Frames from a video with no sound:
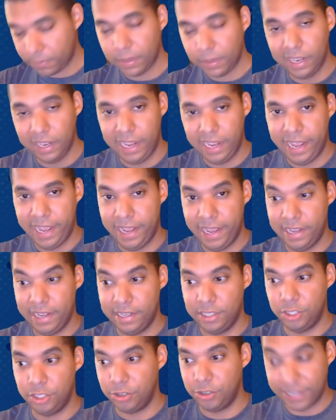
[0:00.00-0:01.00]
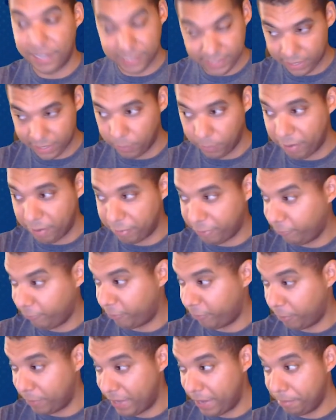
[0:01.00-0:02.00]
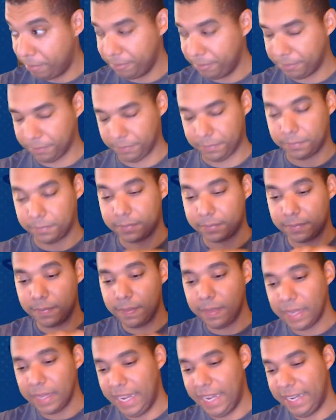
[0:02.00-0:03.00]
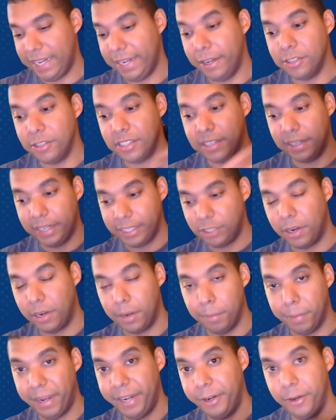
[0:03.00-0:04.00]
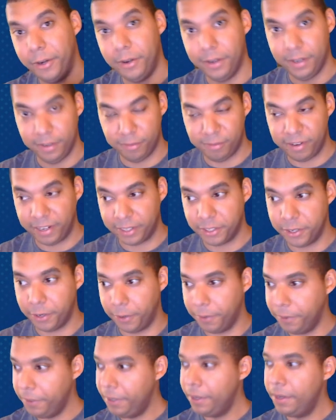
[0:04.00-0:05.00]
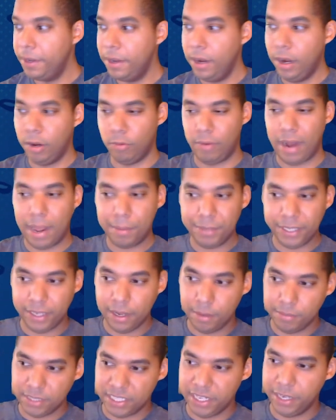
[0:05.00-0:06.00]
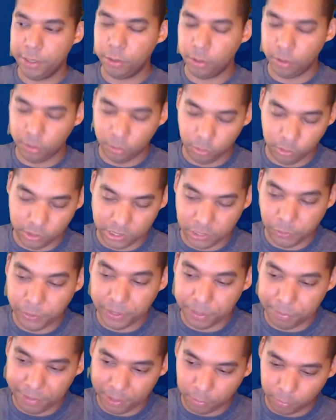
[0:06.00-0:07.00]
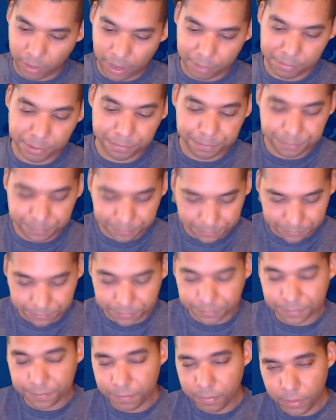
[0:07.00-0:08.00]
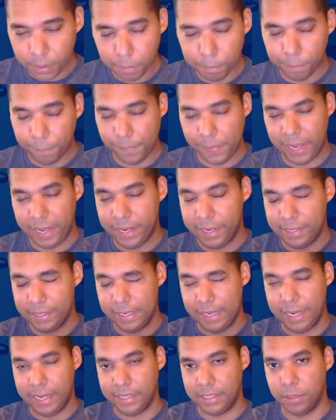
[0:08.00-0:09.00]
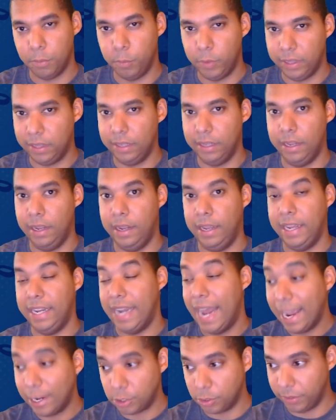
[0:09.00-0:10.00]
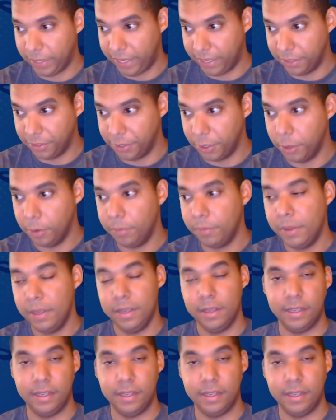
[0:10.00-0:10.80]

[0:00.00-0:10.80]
And she tries to get away from him. And he goes to like try to bite her and infect her. Robin comes in, or who's going to be the Robin, and hits him with an actual antidote.